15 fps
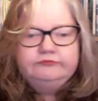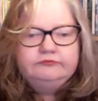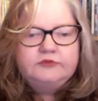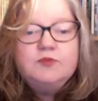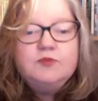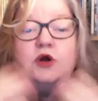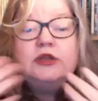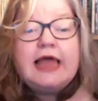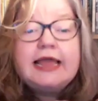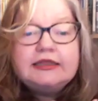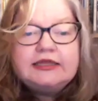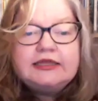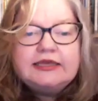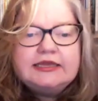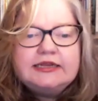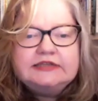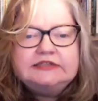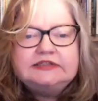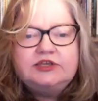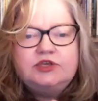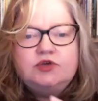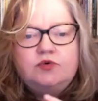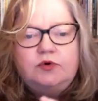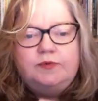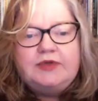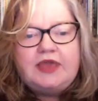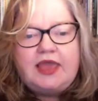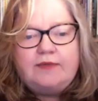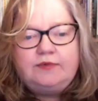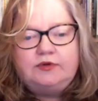The more likely it is that you will be
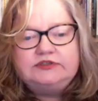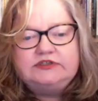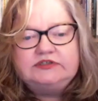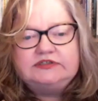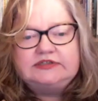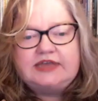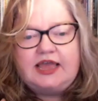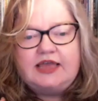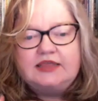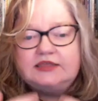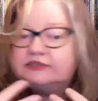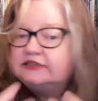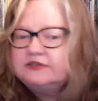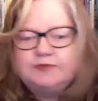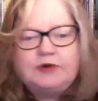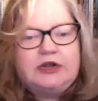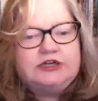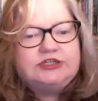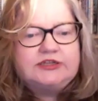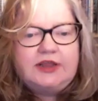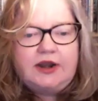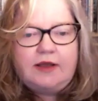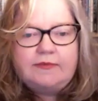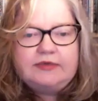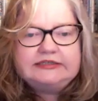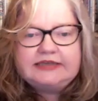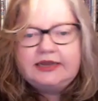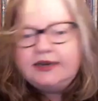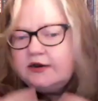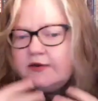able to say, this is a project that I'm
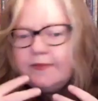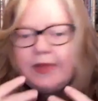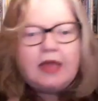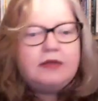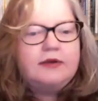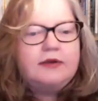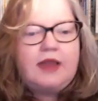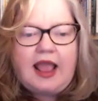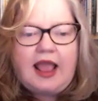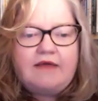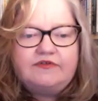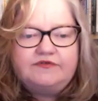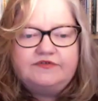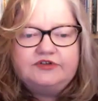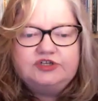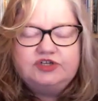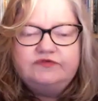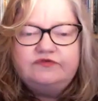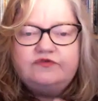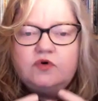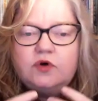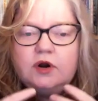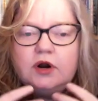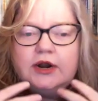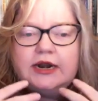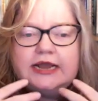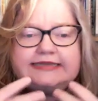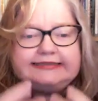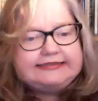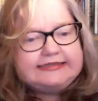excited about and I have a vision for, and
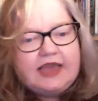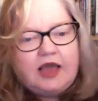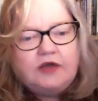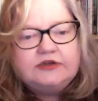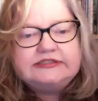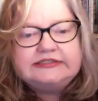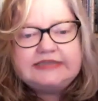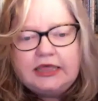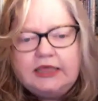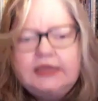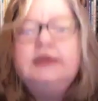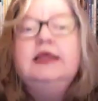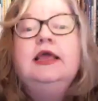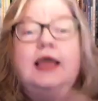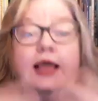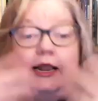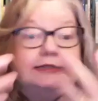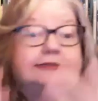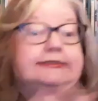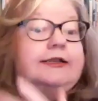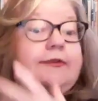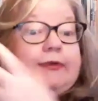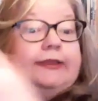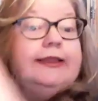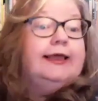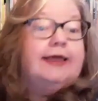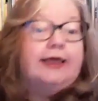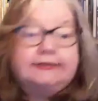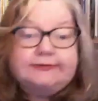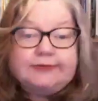I see how to sell it. And it's going to be
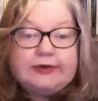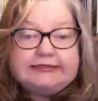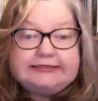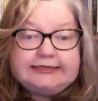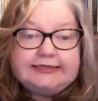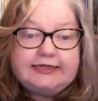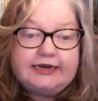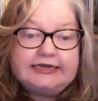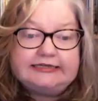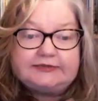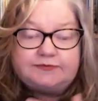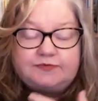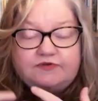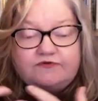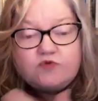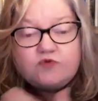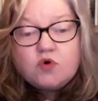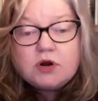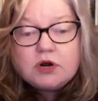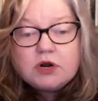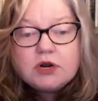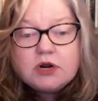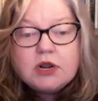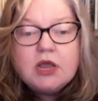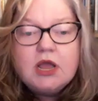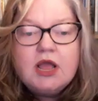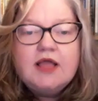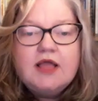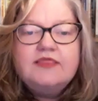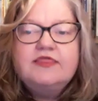XYZ that I did before.
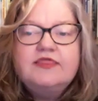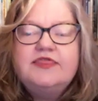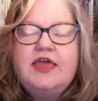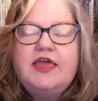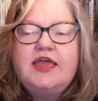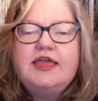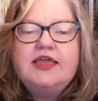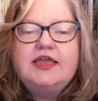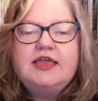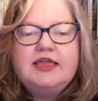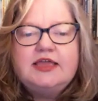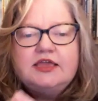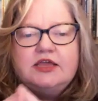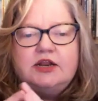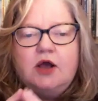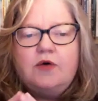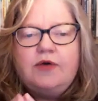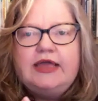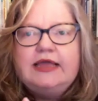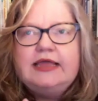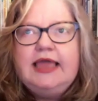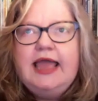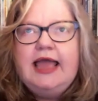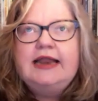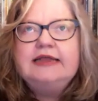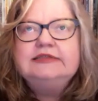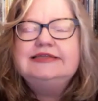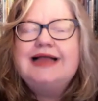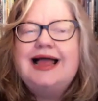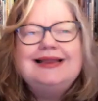
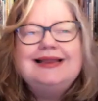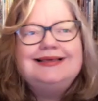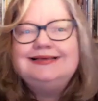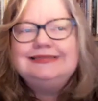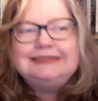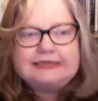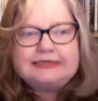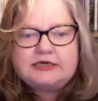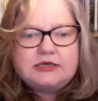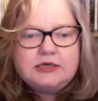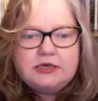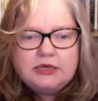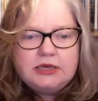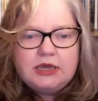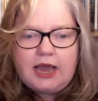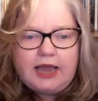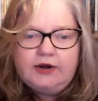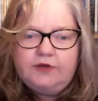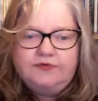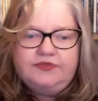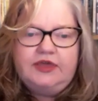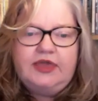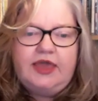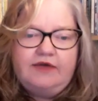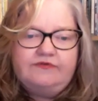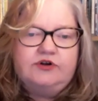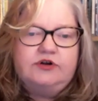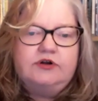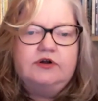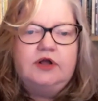It's not easy, I don't think
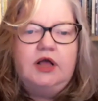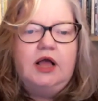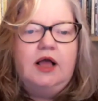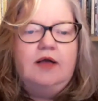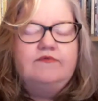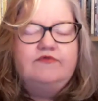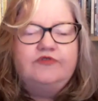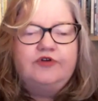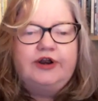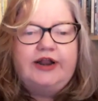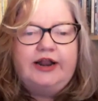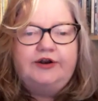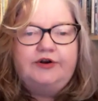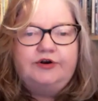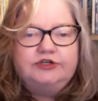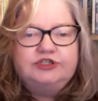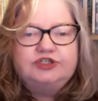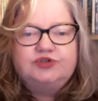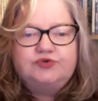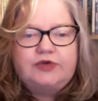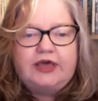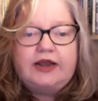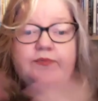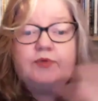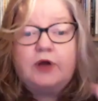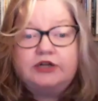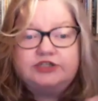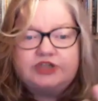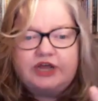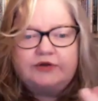ever, for an editor to get a
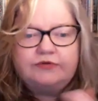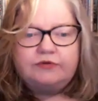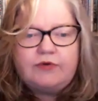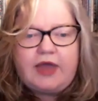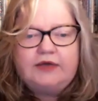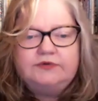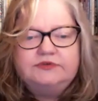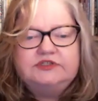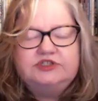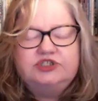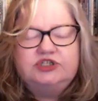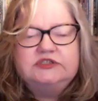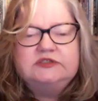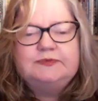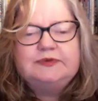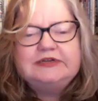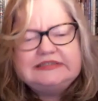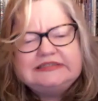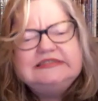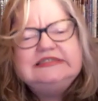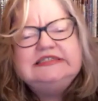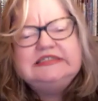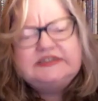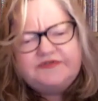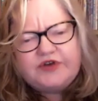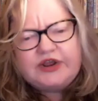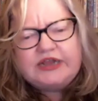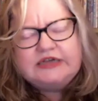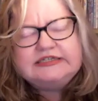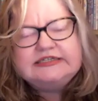project through acquisitions, but it's
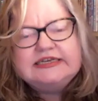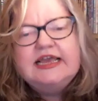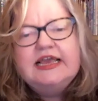different